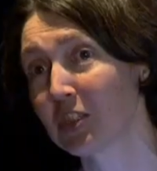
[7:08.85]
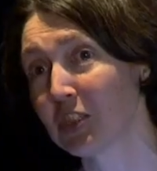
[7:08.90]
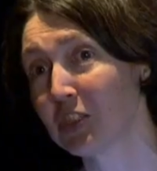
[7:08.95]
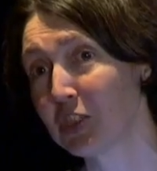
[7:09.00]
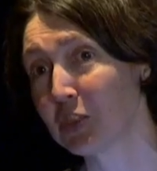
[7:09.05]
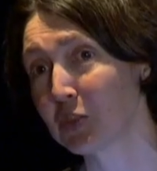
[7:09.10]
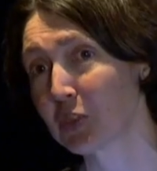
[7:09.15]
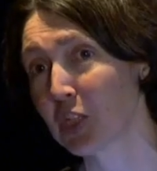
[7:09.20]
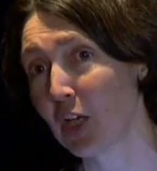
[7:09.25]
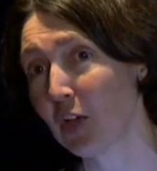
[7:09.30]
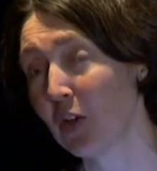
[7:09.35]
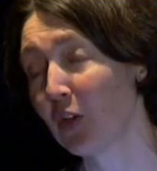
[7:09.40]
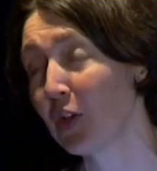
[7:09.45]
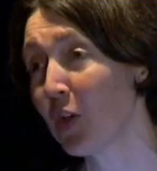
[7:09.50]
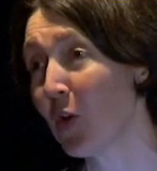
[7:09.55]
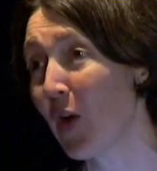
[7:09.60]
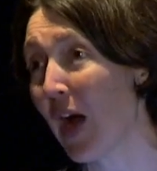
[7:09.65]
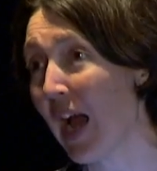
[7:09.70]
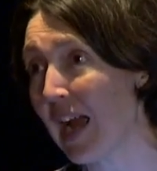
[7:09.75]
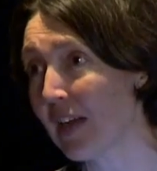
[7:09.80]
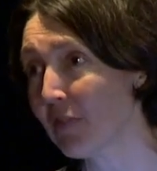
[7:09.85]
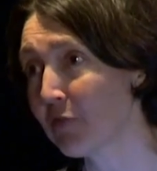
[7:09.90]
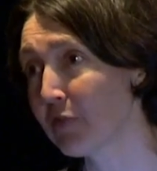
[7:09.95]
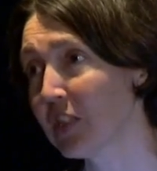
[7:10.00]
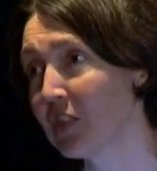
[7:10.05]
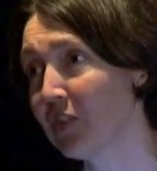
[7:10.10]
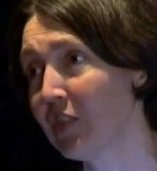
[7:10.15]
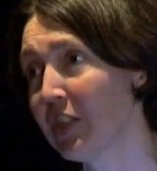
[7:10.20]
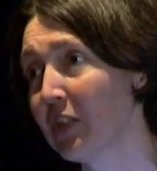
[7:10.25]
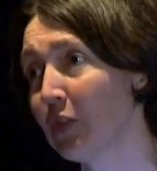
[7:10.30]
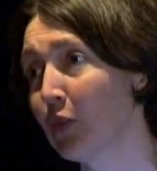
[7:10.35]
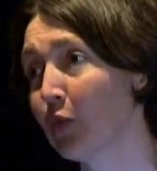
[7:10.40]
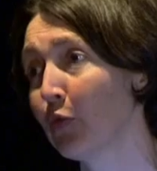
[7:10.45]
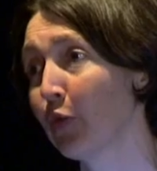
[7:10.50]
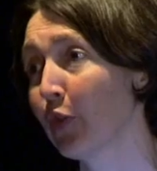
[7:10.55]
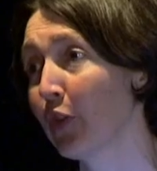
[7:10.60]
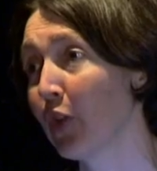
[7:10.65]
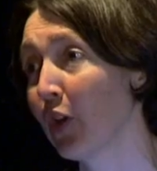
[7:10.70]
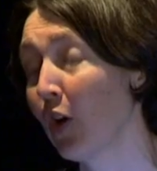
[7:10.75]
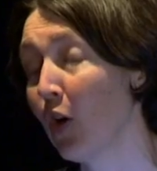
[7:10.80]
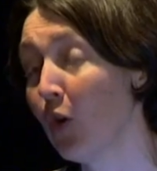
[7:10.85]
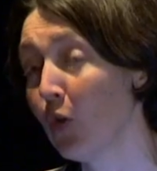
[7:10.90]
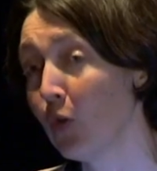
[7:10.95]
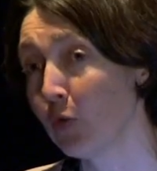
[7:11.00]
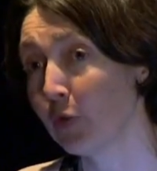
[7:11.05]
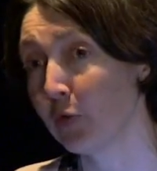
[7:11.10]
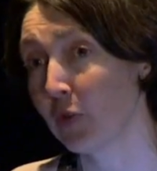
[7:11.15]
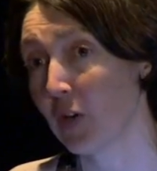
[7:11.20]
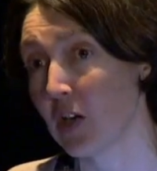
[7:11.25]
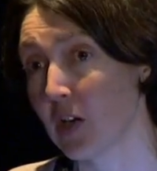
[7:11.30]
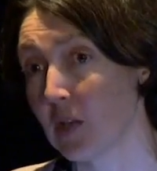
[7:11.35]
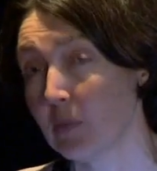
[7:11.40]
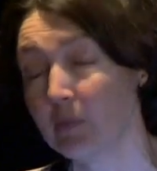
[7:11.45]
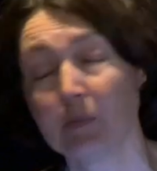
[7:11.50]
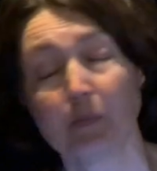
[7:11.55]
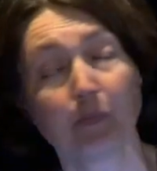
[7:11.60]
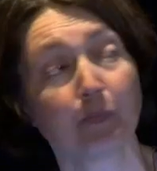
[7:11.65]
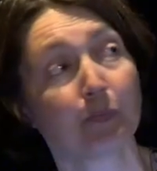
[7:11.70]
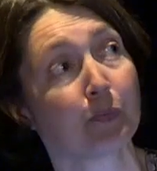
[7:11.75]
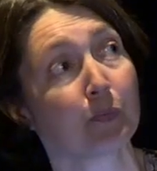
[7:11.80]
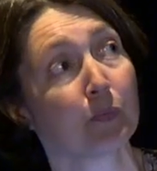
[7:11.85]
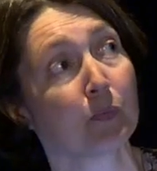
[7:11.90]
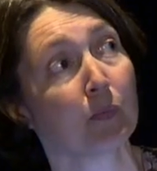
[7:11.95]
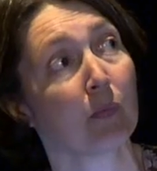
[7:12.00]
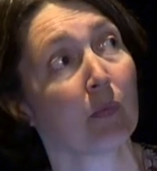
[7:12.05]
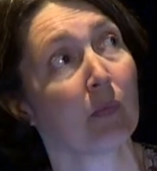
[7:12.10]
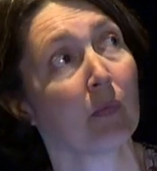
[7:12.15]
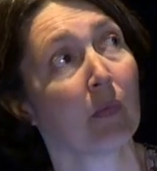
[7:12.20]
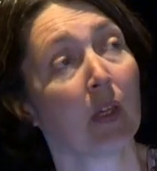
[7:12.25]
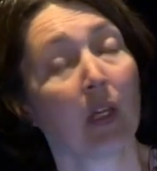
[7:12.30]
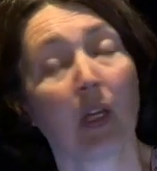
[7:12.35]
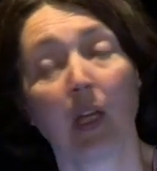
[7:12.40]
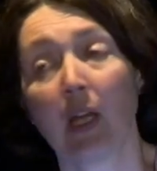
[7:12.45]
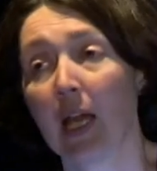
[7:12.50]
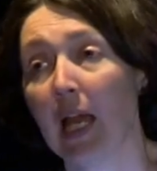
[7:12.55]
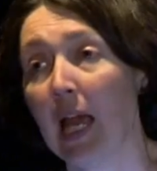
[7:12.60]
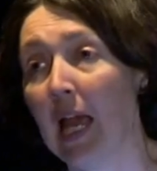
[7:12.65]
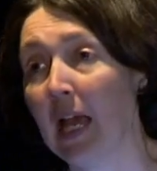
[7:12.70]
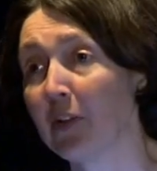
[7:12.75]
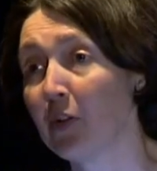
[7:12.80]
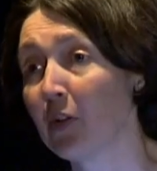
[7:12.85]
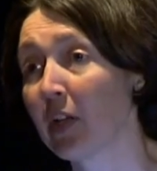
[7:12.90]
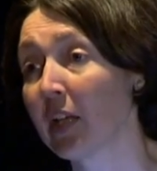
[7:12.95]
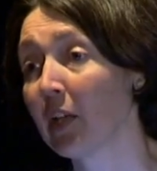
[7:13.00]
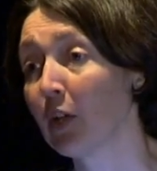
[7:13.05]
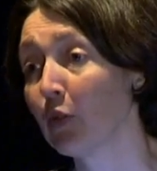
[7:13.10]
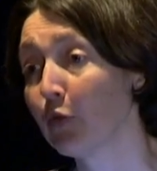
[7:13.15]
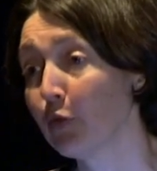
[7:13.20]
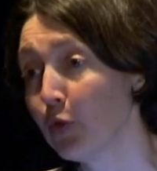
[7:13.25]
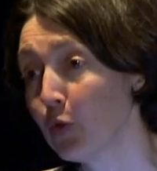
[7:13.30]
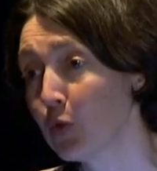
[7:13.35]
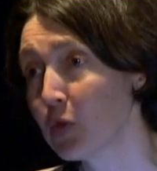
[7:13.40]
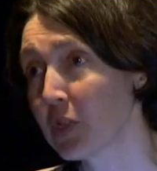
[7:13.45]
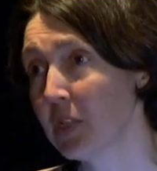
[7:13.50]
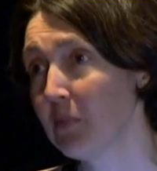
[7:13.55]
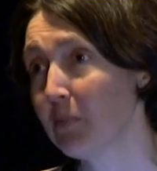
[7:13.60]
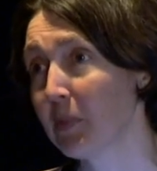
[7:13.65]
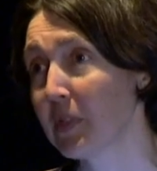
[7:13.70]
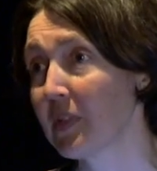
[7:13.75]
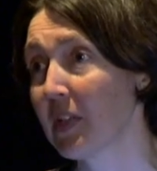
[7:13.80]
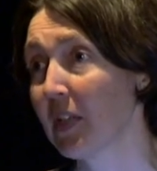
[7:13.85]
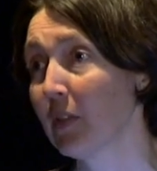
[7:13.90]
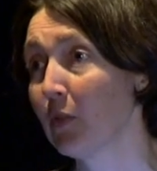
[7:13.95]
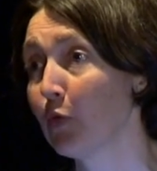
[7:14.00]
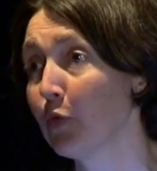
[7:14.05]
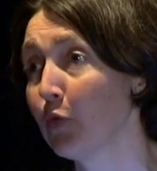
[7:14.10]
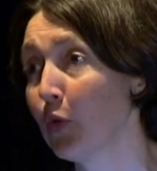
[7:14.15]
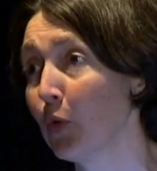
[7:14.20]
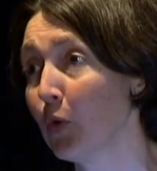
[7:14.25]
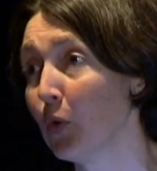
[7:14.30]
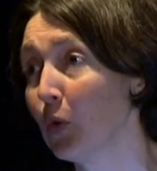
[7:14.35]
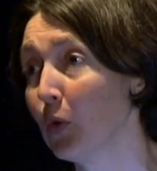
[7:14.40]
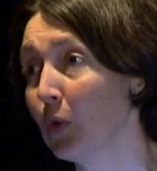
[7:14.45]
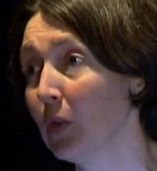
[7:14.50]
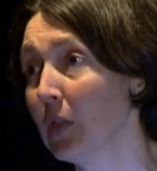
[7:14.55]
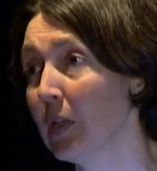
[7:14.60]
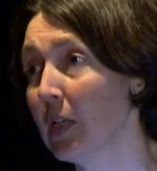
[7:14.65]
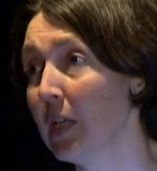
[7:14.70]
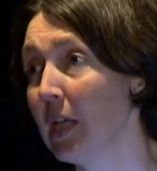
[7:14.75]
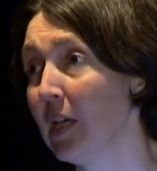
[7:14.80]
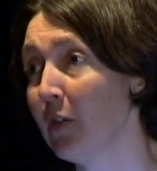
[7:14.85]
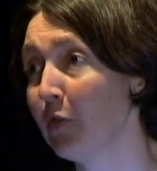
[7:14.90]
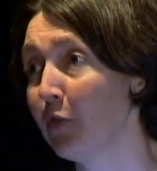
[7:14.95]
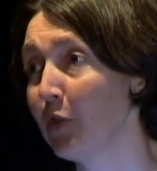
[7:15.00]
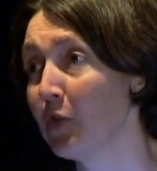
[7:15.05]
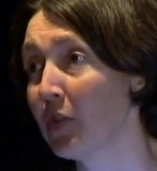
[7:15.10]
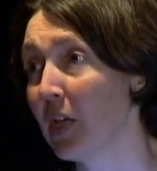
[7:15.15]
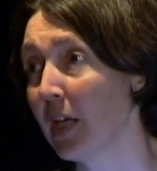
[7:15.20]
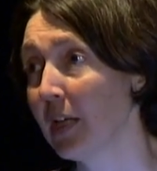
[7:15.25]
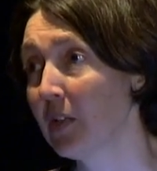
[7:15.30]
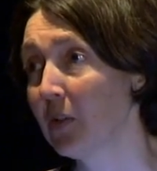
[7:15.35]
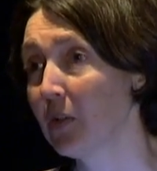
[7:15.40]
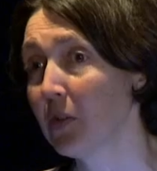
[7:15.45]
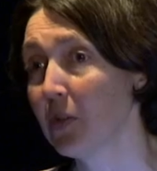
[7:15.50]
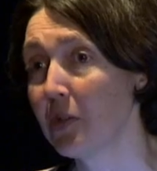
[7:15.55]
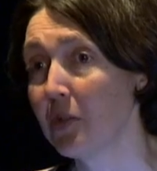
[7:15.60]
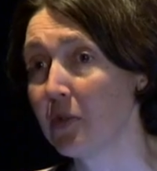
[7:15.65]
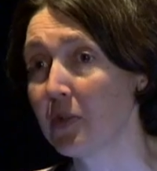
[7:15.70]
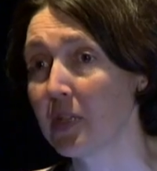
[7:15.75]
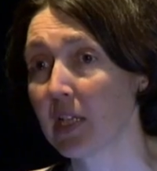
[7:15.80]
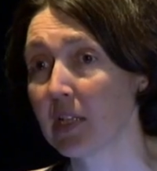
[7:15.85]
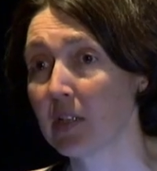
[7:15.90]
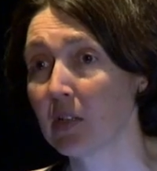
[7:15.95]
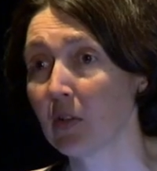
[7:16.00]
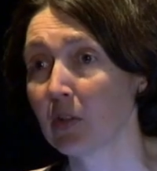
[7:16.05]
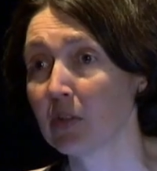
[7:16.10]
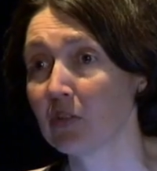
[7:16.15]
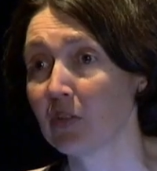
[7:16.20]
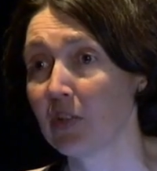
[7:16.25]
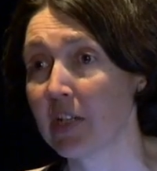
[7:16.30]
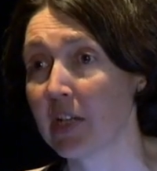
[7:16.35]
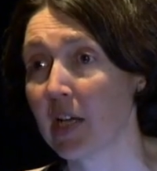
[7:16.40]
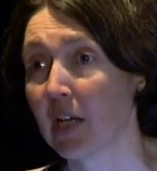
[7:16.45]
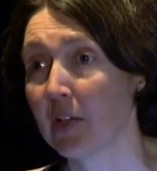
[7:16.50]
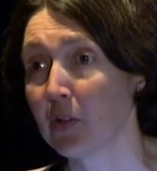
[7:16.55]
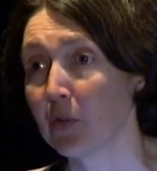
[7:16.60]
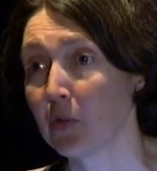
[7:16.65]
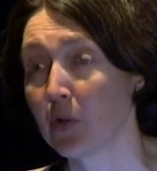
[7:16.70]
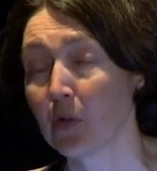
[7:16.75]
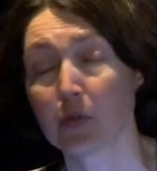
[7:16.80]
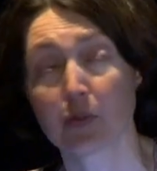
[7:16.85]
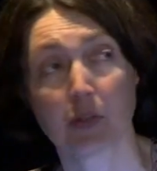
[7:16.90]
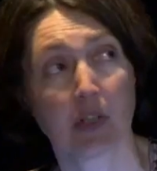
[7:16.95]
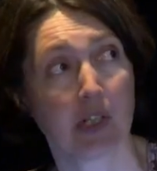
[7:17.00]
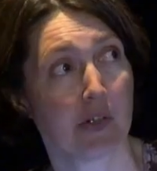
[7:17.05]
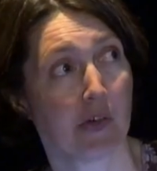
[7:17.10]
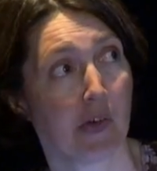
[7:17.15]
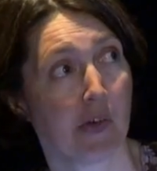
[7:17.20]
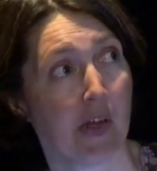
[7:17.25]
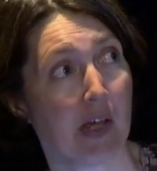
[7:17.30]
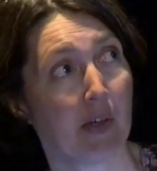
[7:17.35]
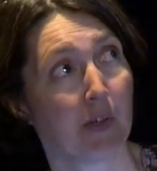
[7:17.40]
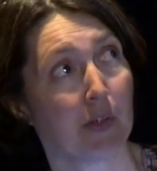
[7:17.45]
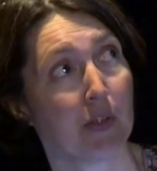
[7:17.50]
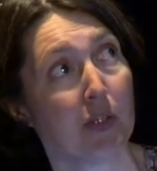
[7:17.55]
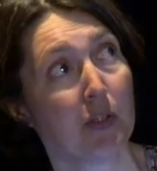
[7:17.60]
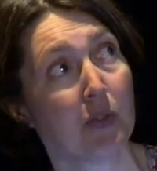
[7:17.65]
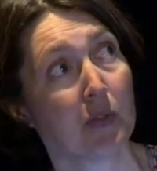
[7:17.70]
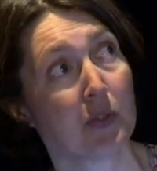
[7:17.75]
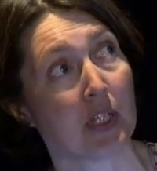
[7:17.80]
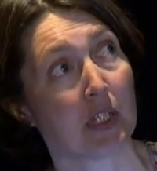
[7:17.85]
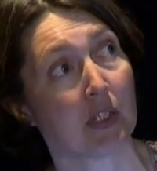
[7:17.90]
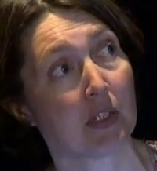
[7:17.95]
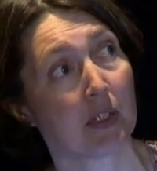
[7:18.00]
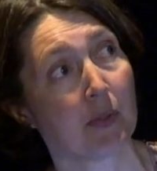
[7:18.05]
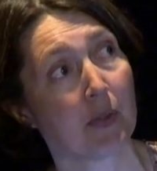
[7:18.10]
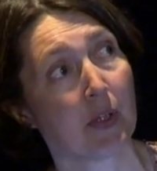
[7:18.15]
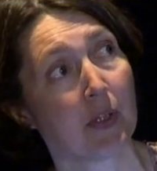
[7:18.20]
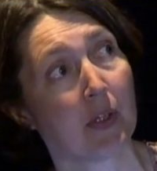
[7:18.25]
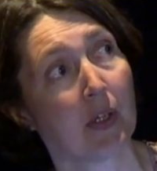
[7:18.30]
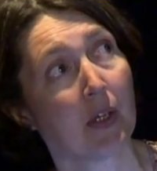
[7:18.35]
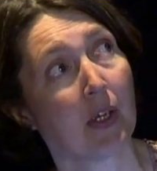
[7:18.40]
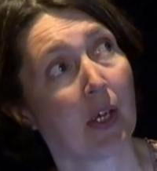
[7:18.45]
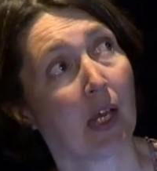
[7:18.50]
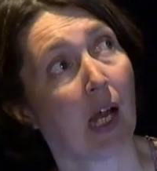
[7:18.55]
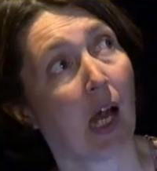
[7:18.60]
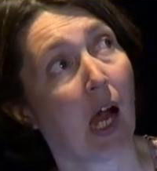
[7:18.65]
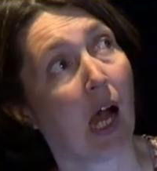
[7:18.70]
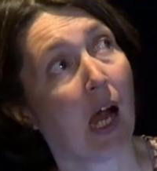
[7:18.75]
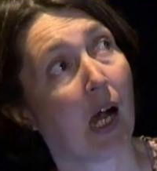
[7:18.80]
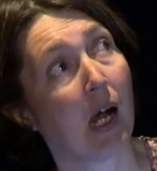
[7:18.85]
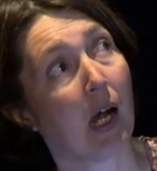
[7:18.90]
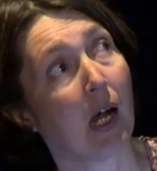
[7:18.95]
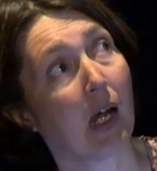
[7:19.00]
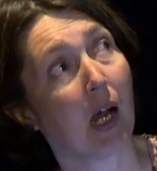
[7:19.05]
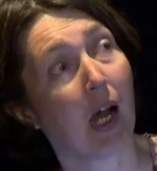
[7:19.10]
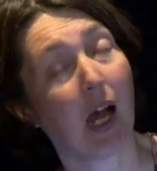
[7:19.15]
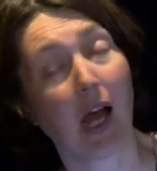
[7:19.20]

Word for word: in your, your average yield for the whole farm, and you're getting a 14% fall if you take on a new technology and you're not trained on how to use it. Uh,